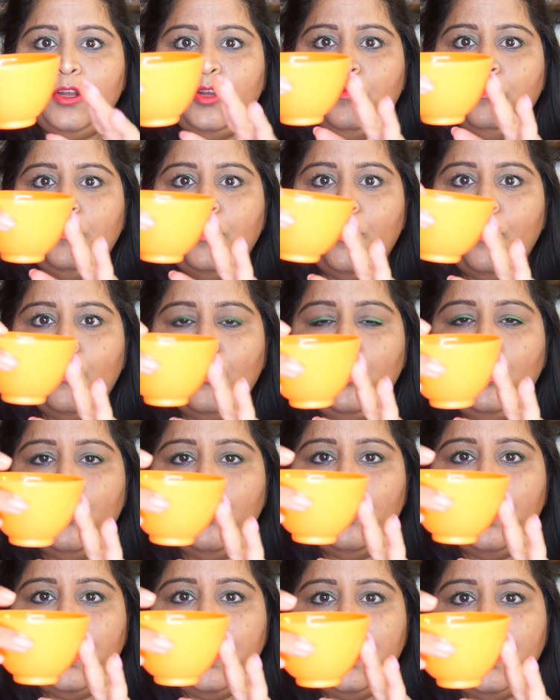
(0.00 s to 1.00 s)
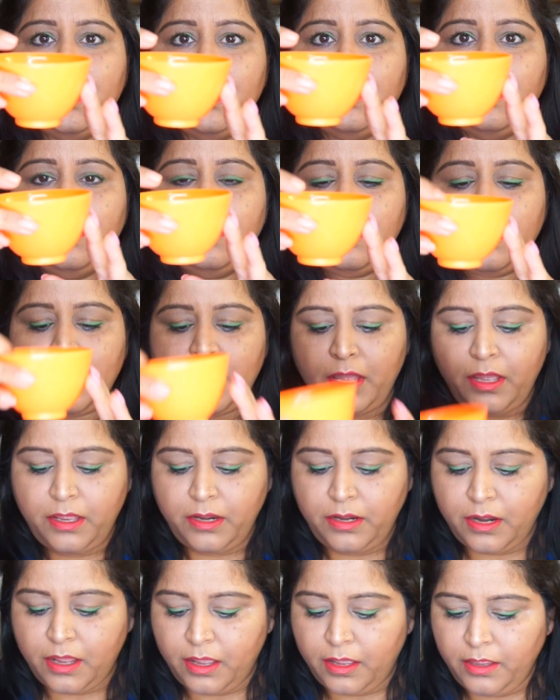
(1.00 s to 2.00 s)
bowl over here,
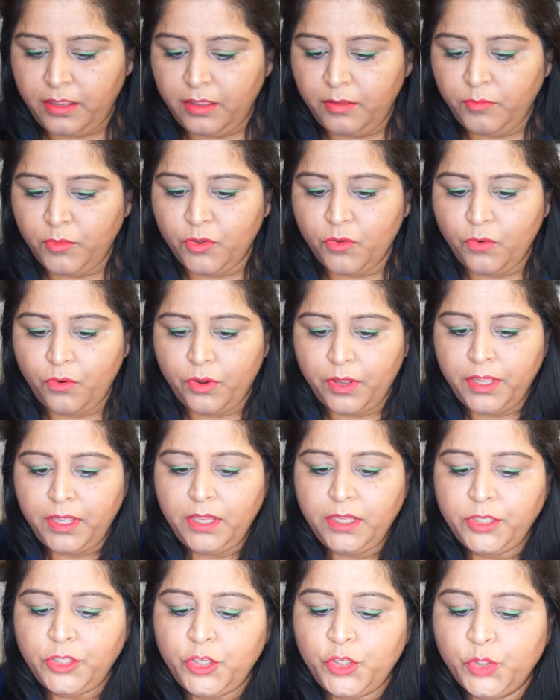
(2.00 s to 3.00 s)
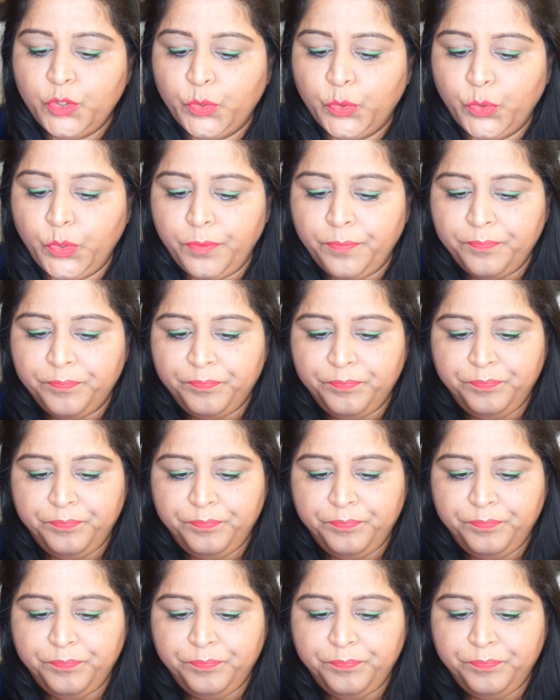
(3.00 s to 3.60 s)
and I am going to